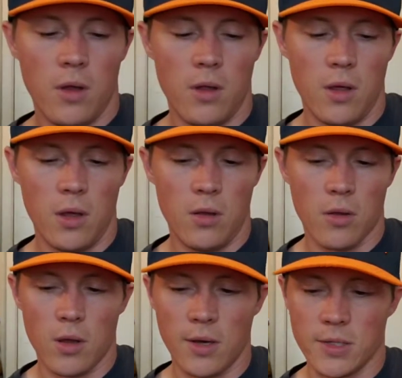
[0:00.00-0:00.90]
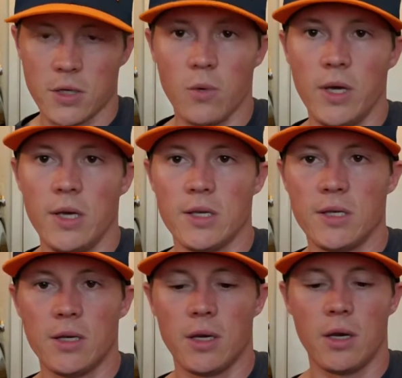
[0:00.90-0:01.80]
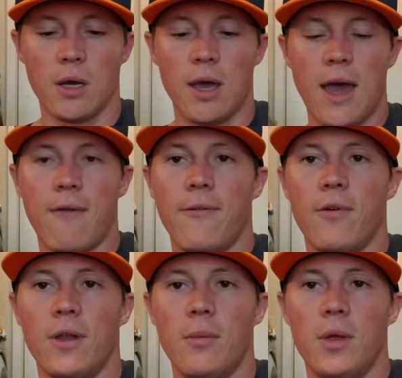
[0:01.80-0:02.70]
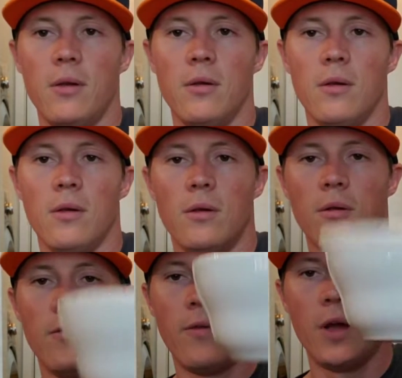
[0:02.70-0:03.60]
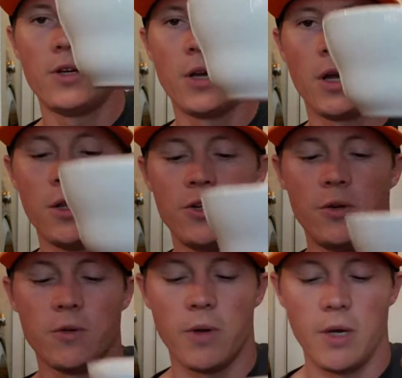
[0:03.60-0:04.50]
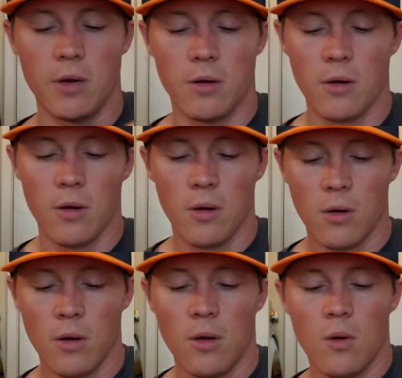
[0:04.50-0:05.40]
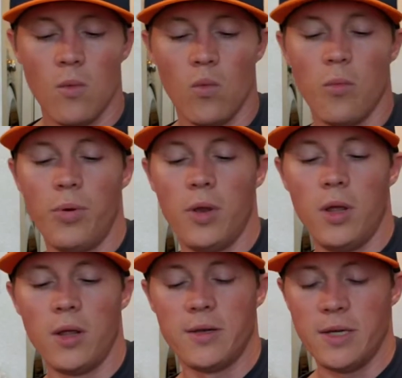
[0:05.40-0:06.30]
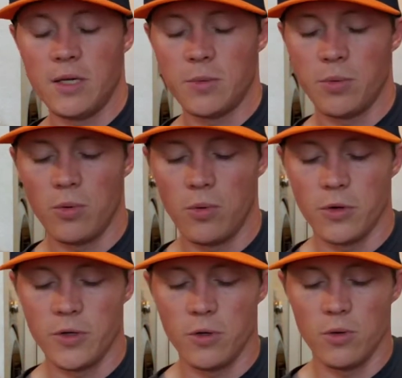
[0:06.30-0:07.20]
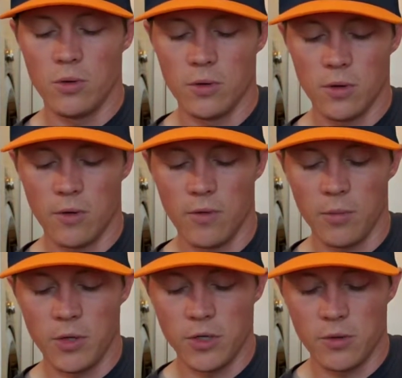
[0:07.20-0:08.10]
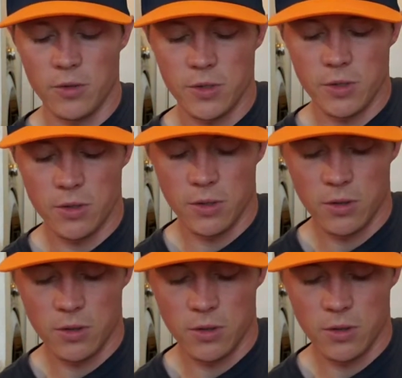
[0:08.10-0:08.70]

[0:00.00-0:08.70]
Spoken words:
And then I squeezed half of a lemon, fresh. I got the juice right here. We'll put in a teaspoon or 2 of lemon juice.